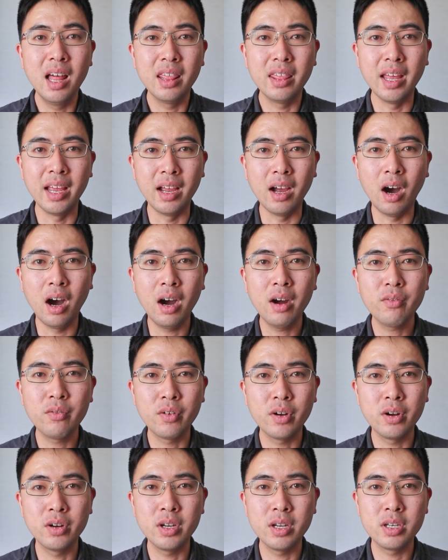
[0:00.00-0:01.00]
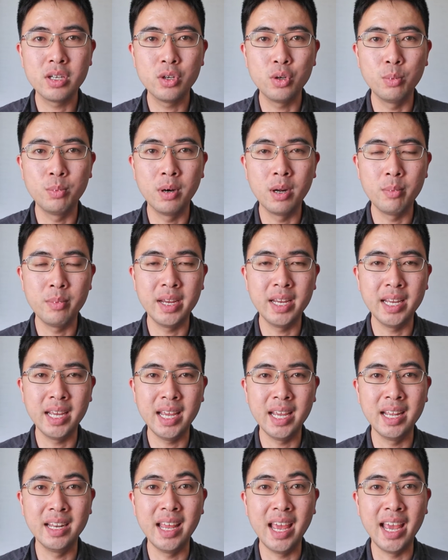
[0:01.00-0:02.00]
They offered to put me
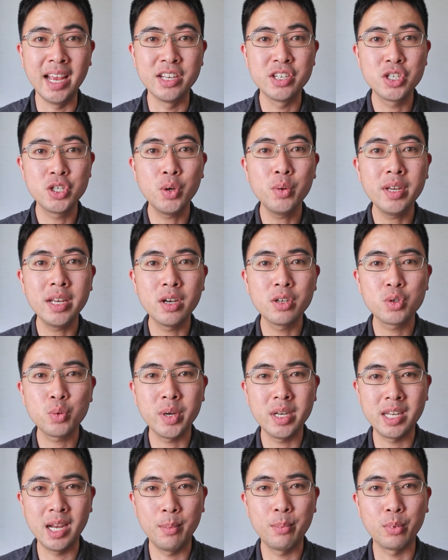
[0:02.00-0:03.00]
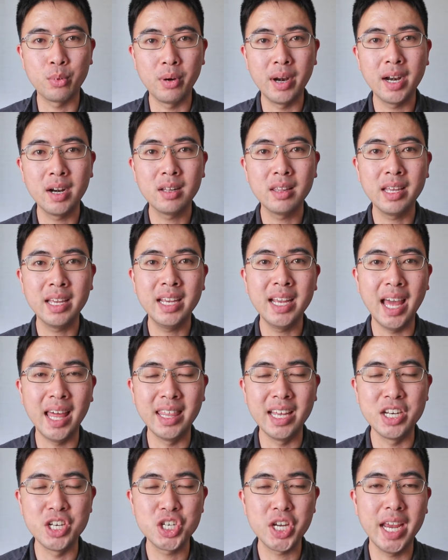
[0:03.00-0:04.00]
in a studio suite temporarily
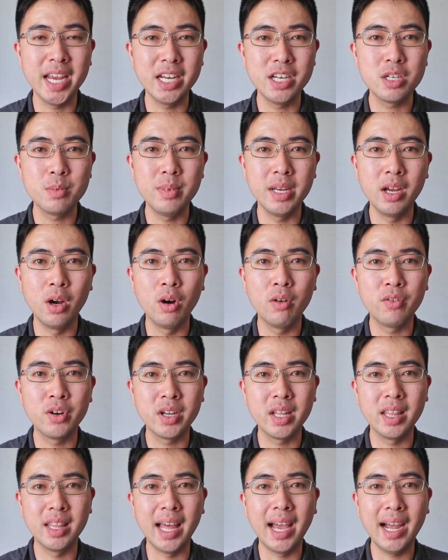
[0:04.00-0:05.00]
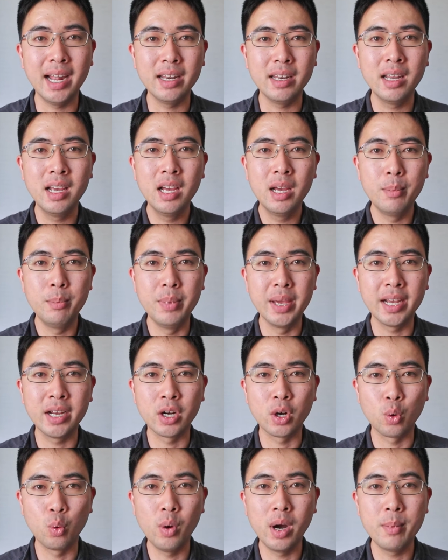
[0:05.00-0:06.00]
and then change me over to that
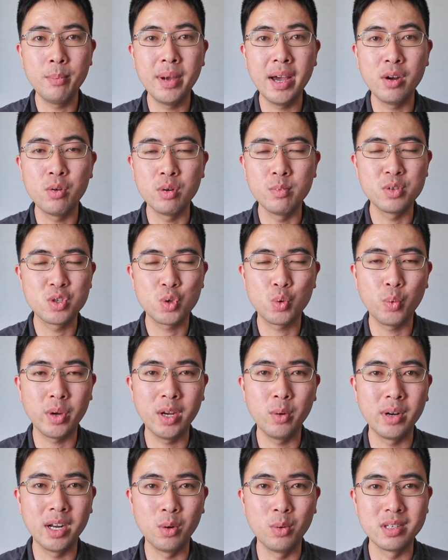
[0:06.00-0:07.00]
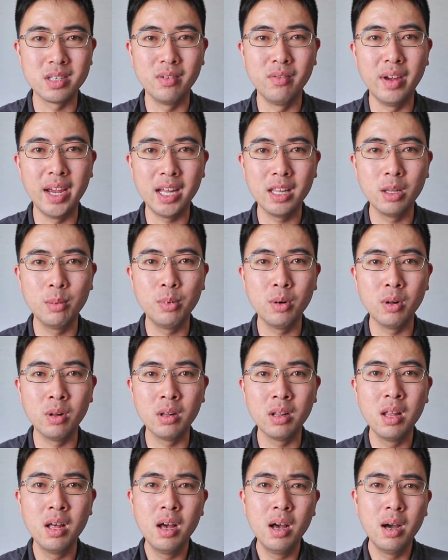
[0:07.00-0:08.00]
bigger one-bedroom suite when it was
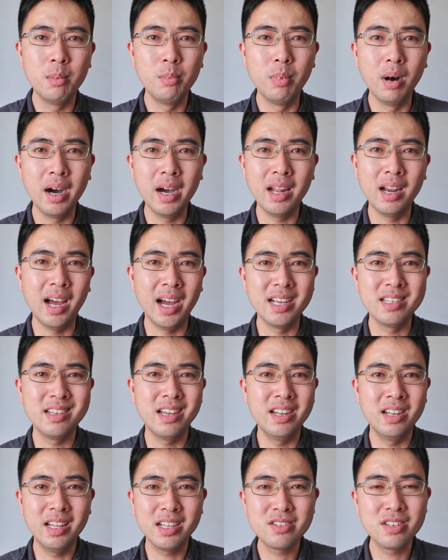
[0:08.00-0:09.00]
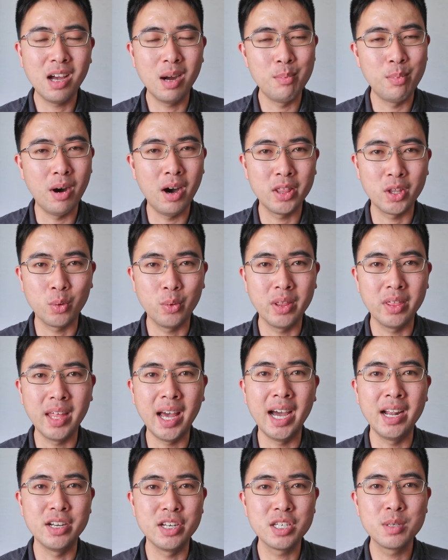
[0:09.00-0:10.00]
available, but I said, let's not bother with
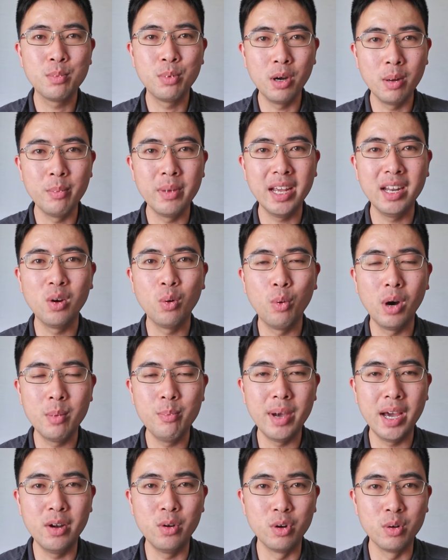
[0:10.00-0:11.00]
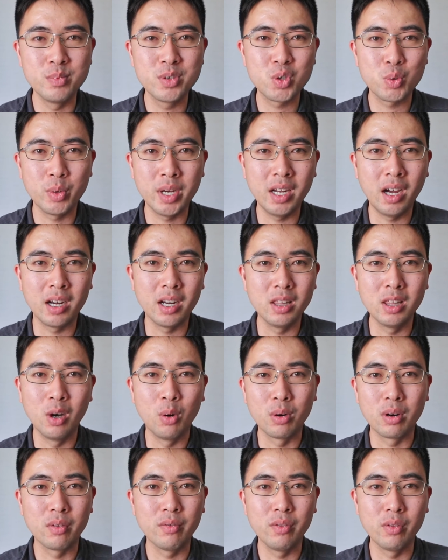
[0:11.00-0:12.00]
that, just put me in a one-bedroom suite on a
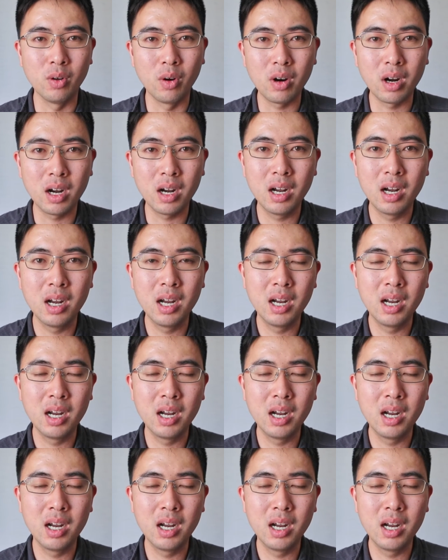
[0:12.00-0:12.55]
lower floor.